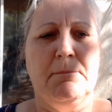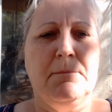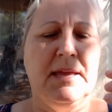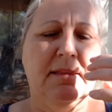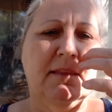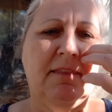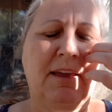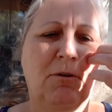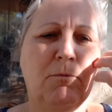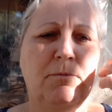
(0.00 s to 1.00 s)
but
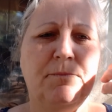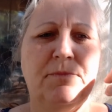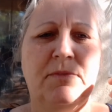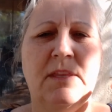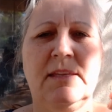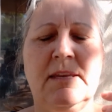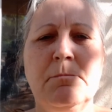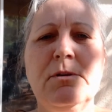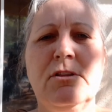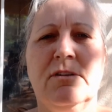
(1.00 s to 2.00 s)
the
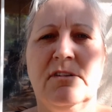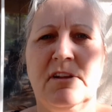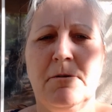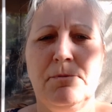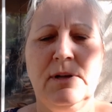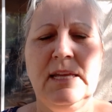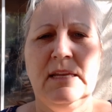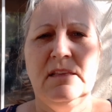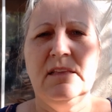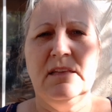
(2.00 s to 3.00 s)
temperatures are pretty
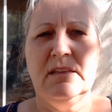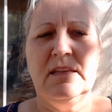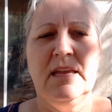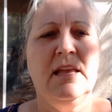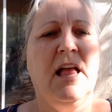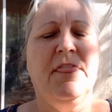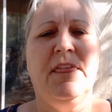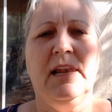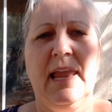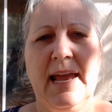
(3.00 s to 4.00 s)
consistent.
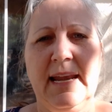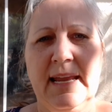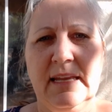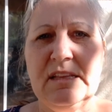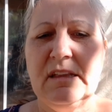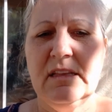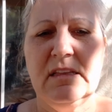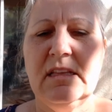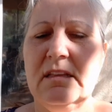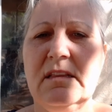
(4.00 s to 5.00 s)
The lighting is
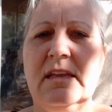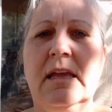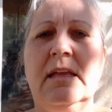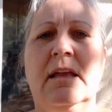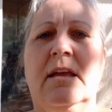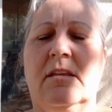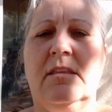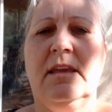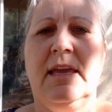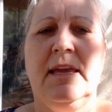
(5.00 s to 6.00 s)
consistent.
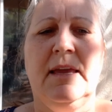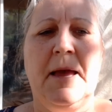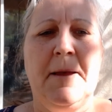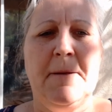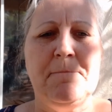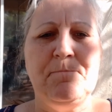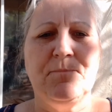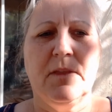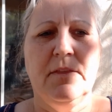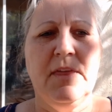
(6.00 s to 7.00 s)
The
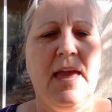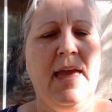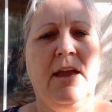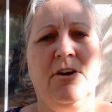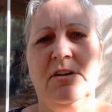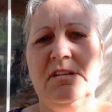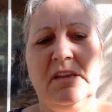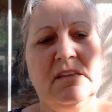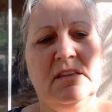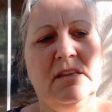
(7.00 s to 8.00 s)
air is
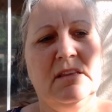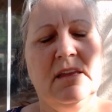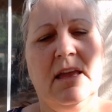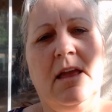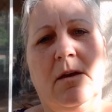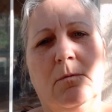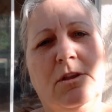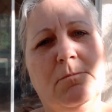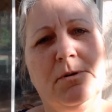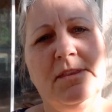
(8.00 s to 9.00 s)
consistent.
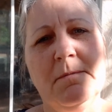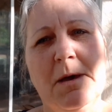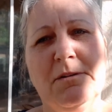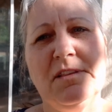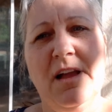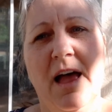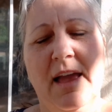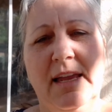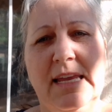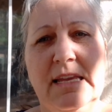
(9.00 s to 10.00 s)
When you put them
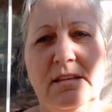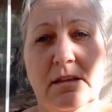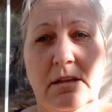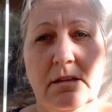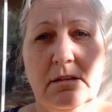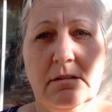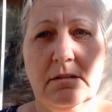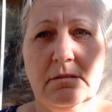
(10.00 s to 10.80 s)
outside, it's a